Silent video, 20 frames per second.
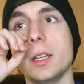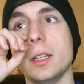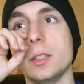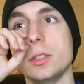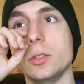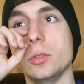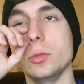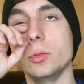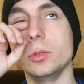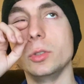
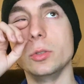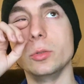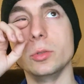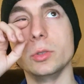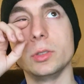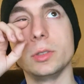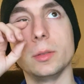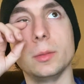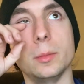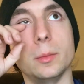to
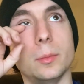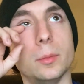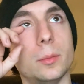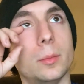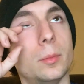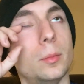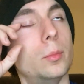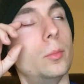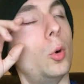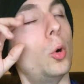use
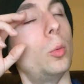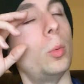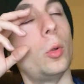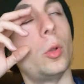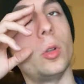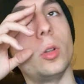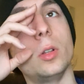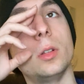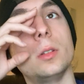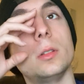
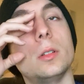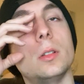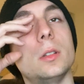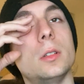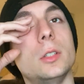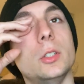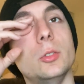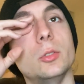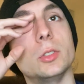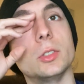mobile
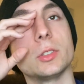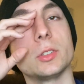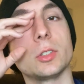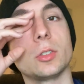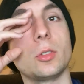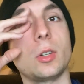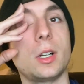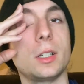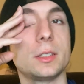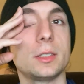users
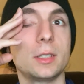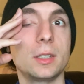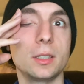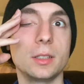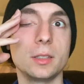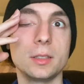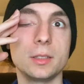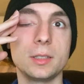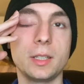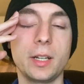across the
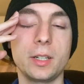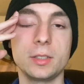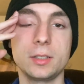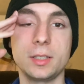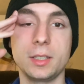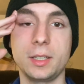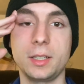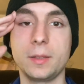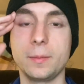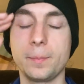entire
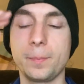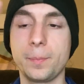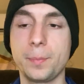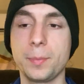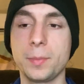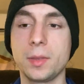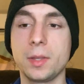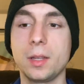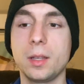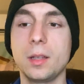city.
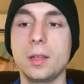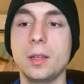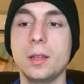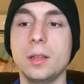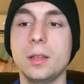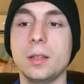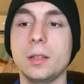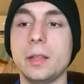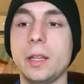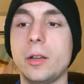
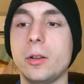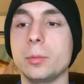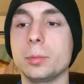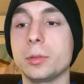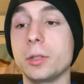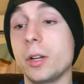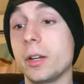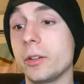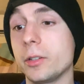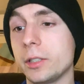Now,
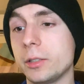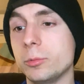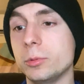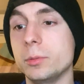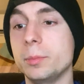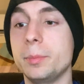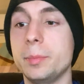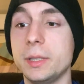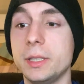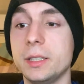priority
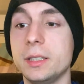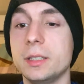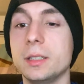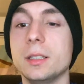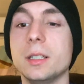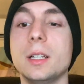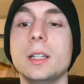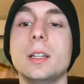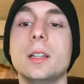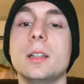would be
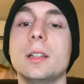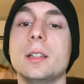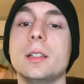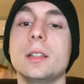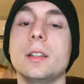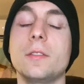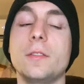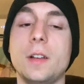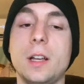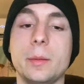
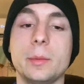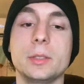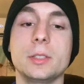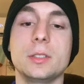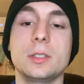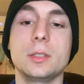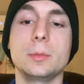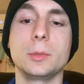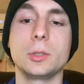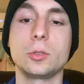the fiber
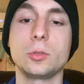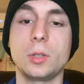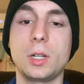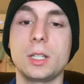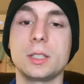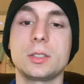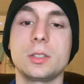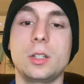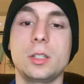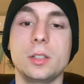system
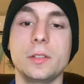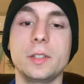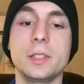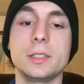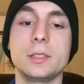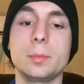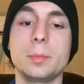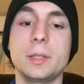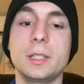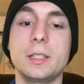across all of this,
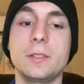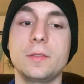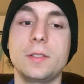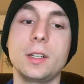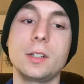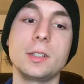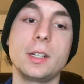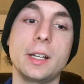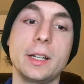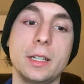but if
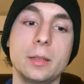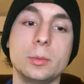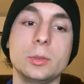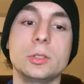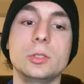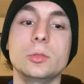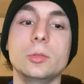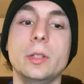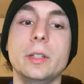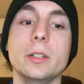they're not able
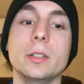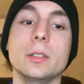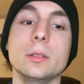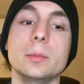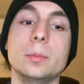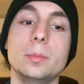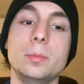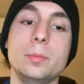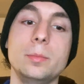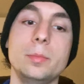to, they're
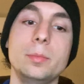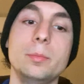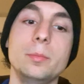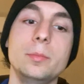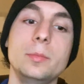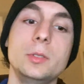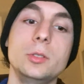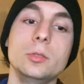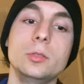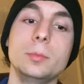
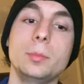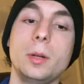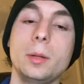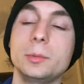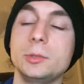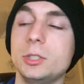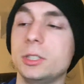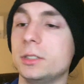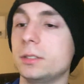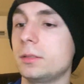due to
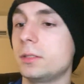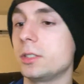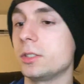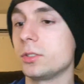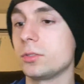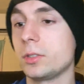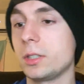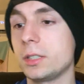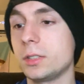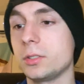budget
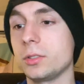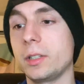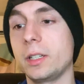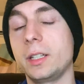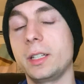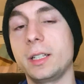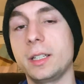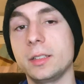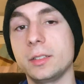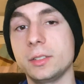constraints or
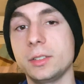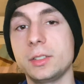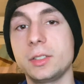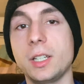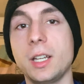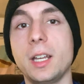anything else,